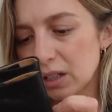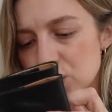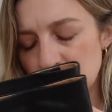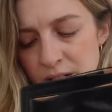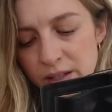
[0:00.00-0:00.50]

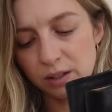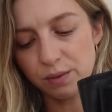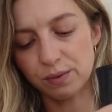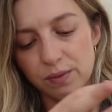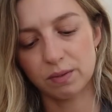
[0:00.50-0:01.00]
Trying to think
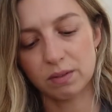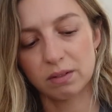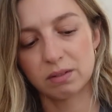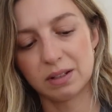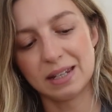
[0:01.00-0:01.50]
of
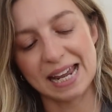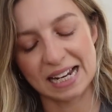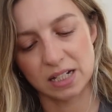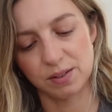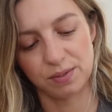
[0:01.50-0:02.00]

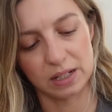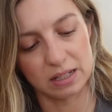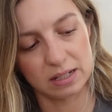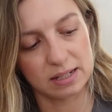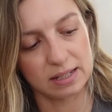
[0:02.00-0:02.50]
negative
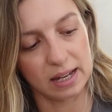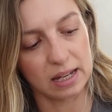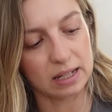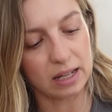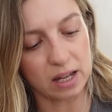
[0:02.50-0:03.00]
things to
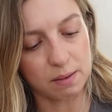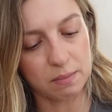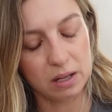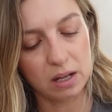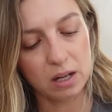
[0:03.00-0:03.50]
say.
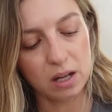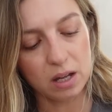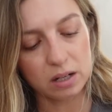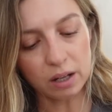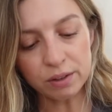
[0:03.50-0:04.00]

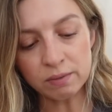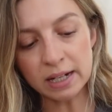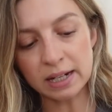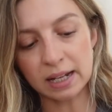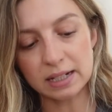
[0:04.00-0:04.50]
Nothing
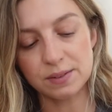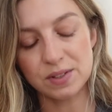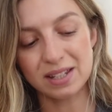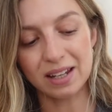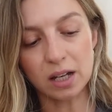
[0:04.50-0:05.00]
really negative to
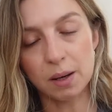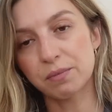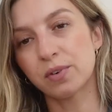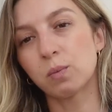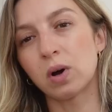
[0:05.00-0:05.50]
say
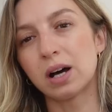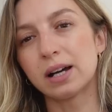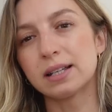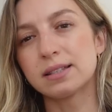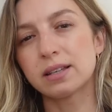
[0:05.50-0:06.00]

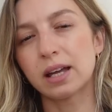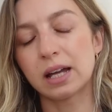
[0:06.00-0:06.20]
comfort-wise.